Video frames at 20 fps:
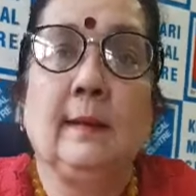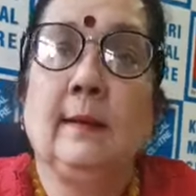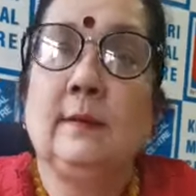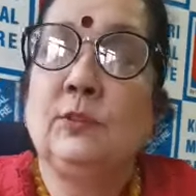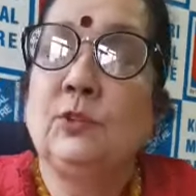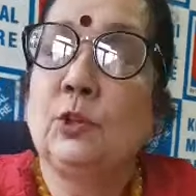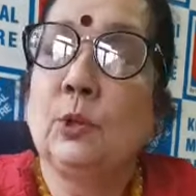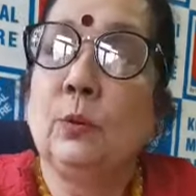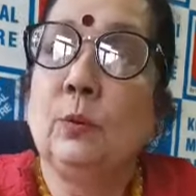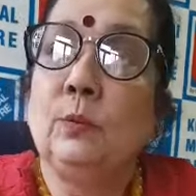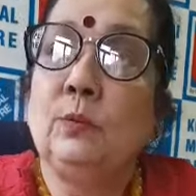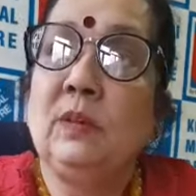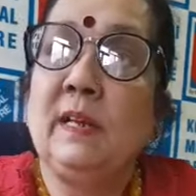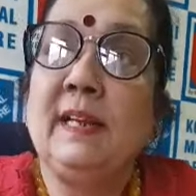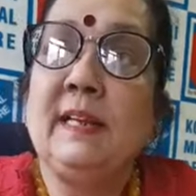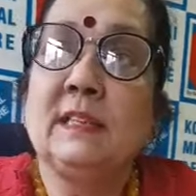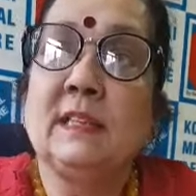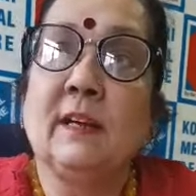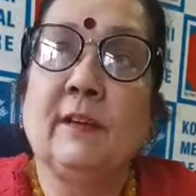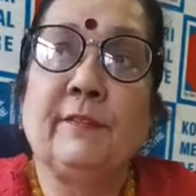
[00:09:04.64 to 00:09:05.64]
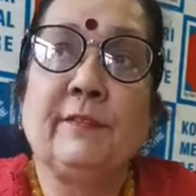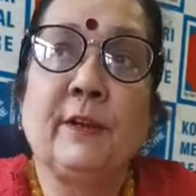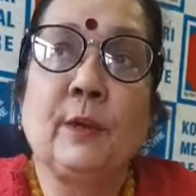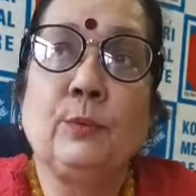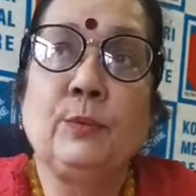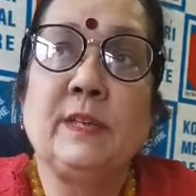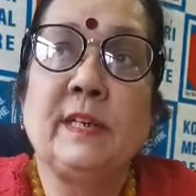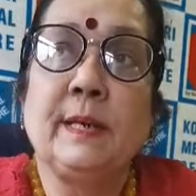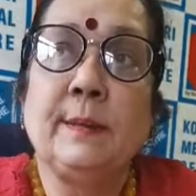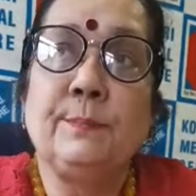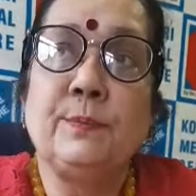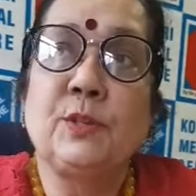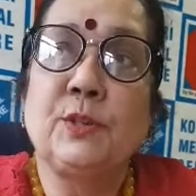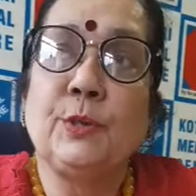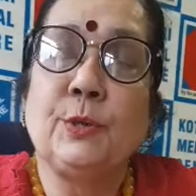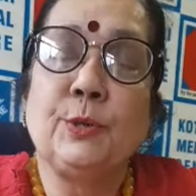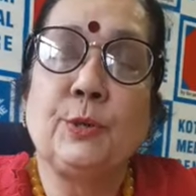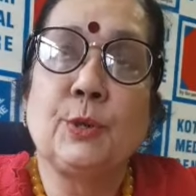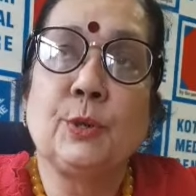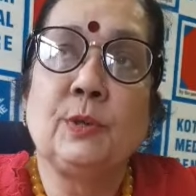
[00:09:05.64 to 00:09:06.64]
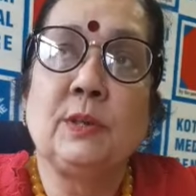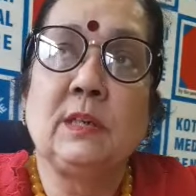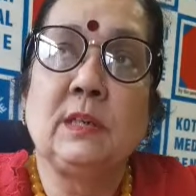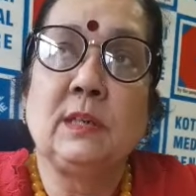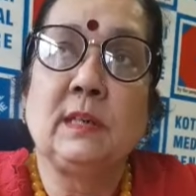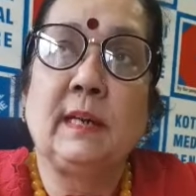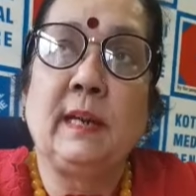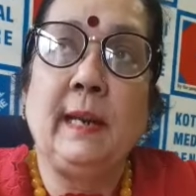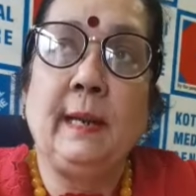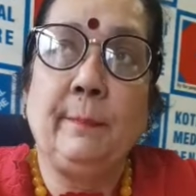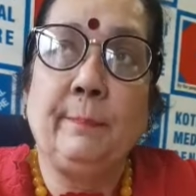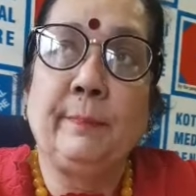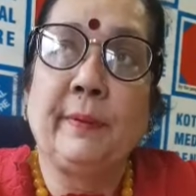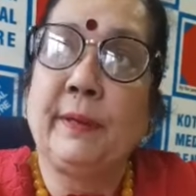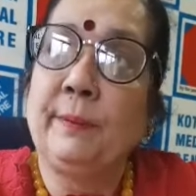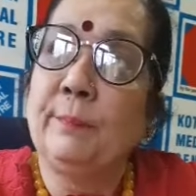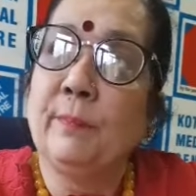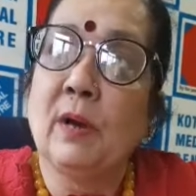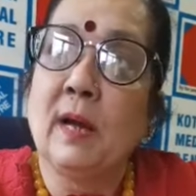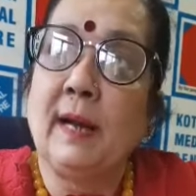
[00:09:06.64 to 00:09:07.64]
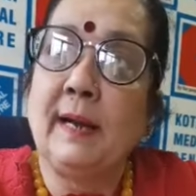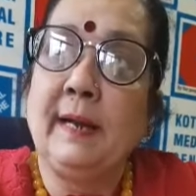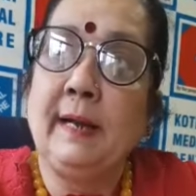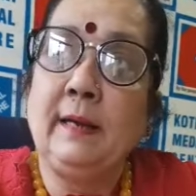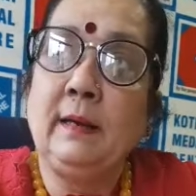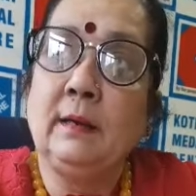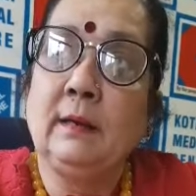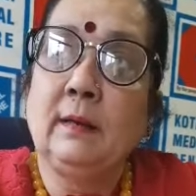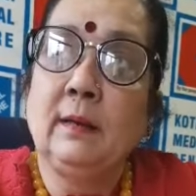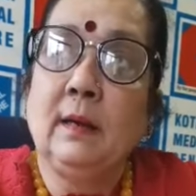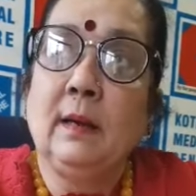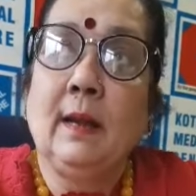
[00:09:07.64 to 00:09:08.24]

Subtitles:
So these are few tips you should keep in mind.